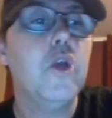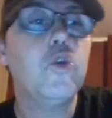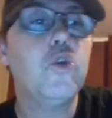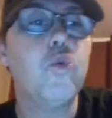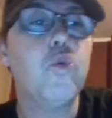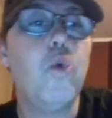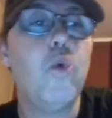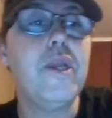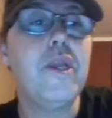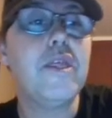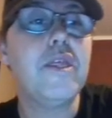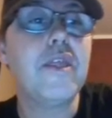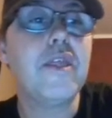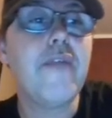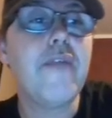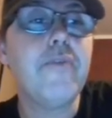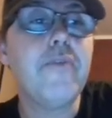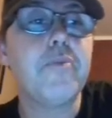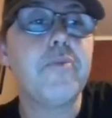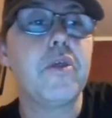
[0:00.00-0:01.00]

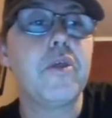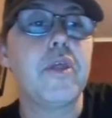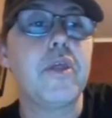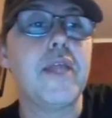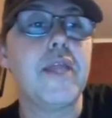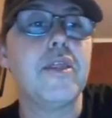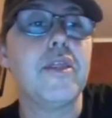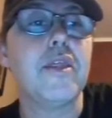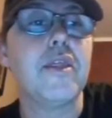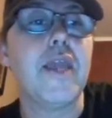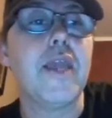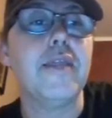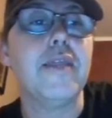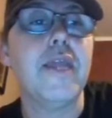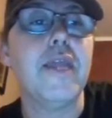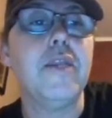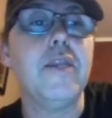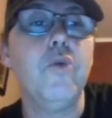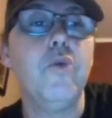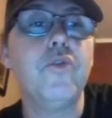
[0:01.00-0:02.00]
27% say
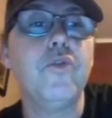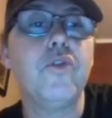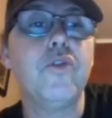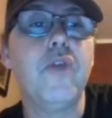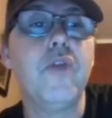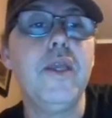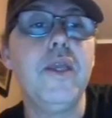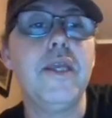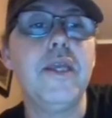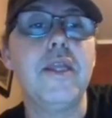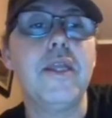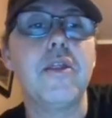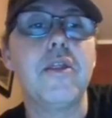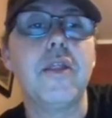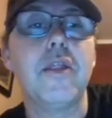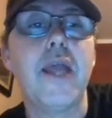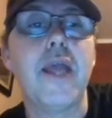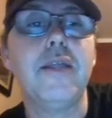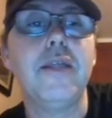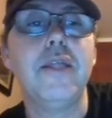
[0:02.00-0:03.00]
they don't think it is
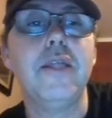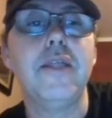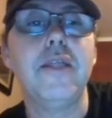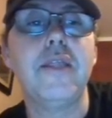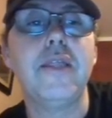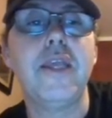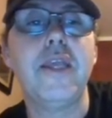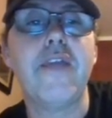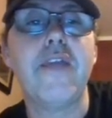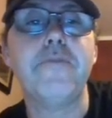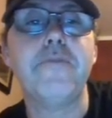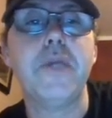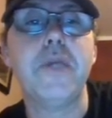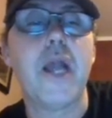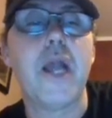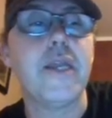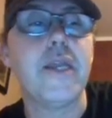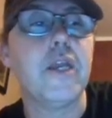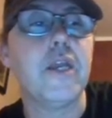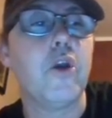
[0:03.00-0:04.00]
likely that the
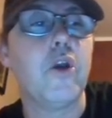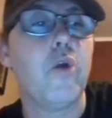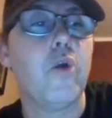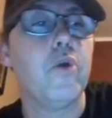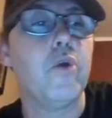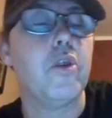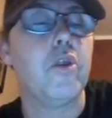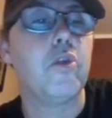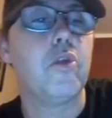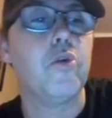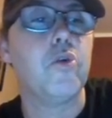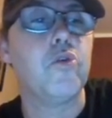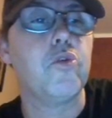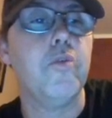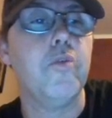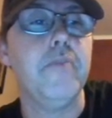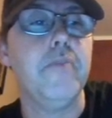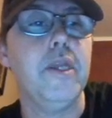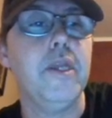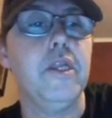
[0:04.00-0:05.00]
FBI encouraged
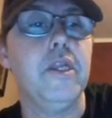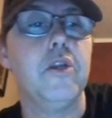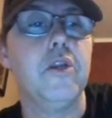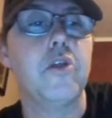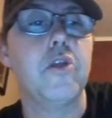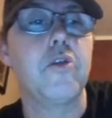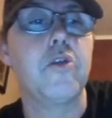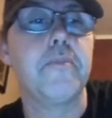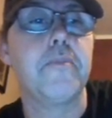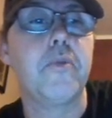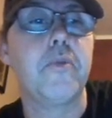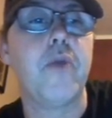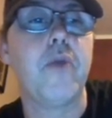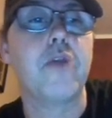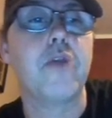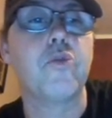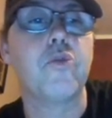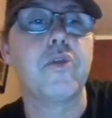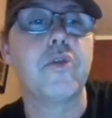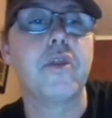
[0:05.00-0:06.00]
social media to
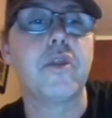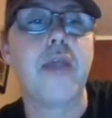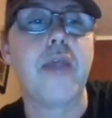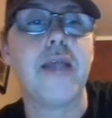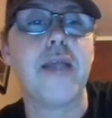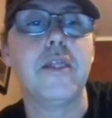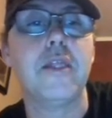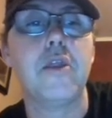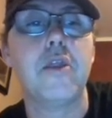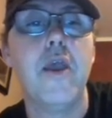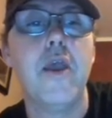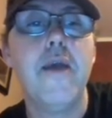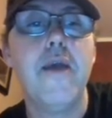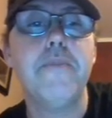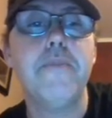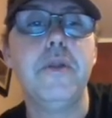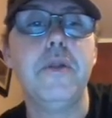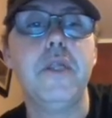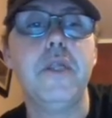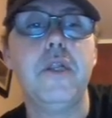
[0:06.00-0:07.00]
suppress or silence
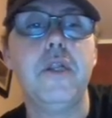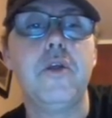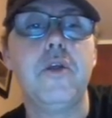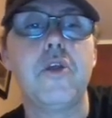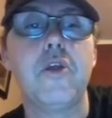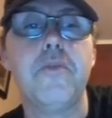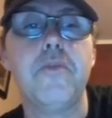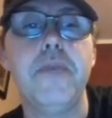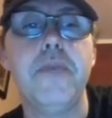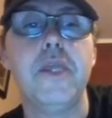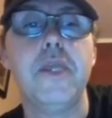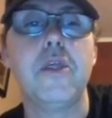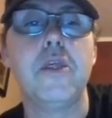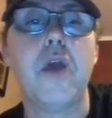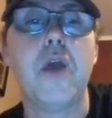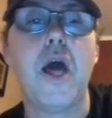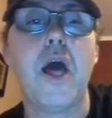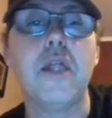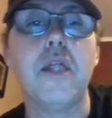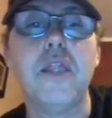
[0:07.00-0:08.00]
political speech.
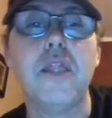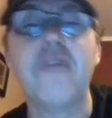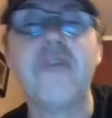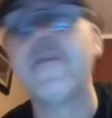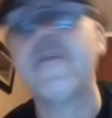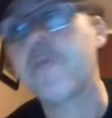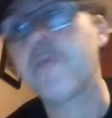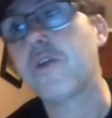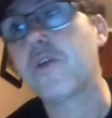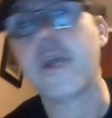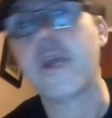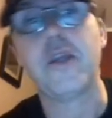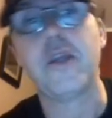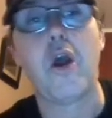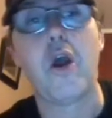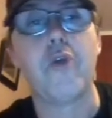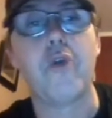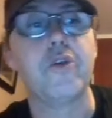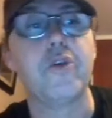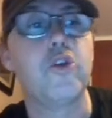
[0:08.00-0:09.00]
11%
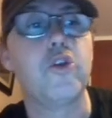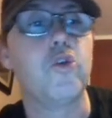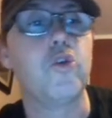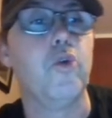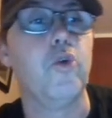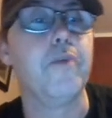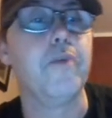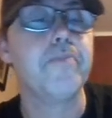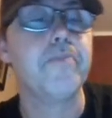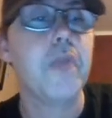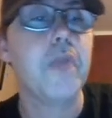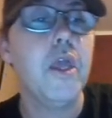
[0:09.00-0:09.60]
aren't sure.